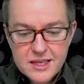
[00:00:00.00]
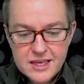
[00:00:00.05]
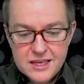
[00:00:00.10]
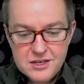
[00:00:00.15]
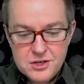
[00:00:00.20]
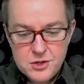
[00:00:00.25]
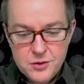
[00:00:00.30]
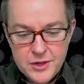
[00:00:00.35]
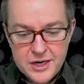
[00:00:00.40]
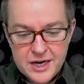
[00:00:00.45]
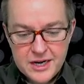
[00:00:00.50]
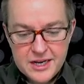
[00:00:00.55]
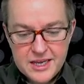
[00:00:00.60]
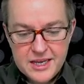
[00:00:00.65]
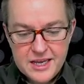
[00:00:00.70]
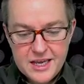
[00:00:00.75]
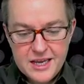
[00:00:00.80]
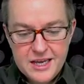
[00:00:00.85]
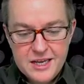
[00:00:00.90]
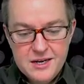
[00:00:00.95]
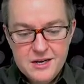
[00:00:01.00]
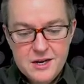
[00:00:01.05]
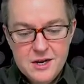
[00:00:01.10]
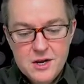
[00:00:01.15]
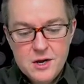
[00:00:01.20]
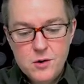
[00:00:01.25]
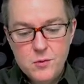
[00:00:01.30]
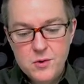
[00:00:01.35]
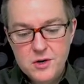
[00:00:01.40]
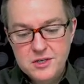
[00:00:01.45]
doing it again,
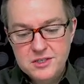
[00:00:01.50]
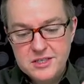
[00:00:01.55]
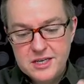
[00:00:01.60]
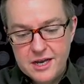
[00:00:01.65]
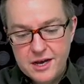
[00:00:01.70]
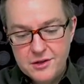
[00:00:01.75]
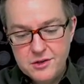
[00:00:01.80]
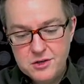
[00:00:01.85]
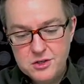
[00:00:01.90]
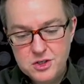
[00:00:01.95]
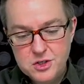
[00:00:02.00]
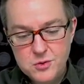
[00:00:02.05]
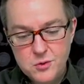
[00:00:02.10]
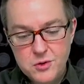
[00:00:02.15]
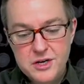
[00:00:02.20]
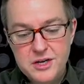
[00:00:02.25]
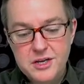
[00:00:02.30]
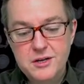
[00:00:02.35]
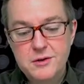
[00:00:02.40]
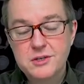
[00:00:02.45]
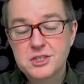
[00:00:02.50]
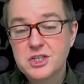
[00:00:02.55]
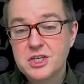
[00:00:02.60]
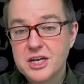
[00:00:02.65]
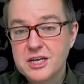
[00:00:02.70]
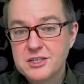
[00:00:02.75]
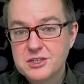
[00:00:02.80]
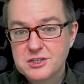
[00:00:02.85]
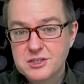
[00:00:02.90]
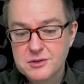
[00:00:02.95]
whereas the other story
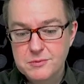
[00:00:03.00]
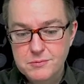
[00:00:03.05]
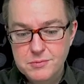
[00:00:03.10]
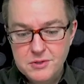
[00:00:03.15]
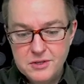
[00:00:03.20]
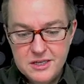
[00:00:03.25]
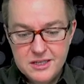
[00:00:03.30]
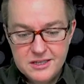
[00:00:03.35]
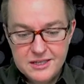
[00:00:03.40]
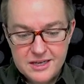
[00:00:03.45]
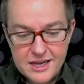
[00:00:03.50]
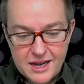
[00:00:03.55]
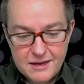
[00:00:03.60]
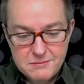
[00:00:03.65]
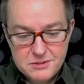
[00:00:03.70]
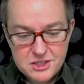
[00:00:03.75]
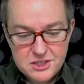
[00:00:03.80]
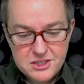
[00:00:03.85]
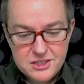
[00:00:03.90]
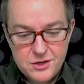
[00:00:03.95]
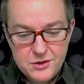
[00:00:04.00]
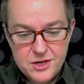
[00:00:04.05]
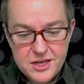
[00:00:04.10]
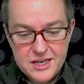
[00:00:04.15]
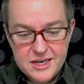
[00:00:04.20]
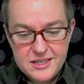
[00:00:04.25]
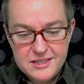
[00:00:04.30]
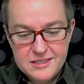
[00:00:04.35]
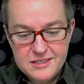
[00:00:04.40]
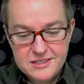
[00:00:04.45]
changed completely, I'm still
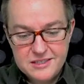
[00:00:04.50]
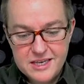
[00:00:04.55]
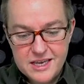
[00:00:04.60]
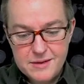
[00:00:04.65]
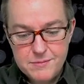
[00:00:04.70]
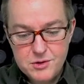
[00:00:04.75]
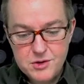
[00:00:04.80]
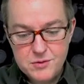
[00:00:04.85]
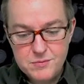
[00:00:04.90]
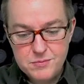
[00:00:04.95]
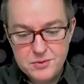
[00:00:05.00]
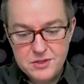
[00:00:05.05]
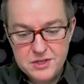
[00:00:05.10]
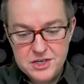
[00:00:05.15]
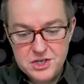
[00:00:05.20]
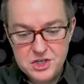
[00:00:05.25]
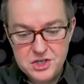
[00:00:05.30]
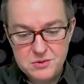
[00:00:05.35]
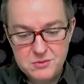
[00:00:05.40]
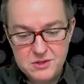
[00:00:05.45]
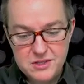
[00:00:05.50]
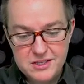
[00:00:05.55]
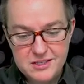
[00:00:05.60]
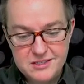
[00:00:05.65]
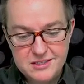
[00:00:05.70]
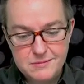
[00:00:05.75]
getting the same completion with this.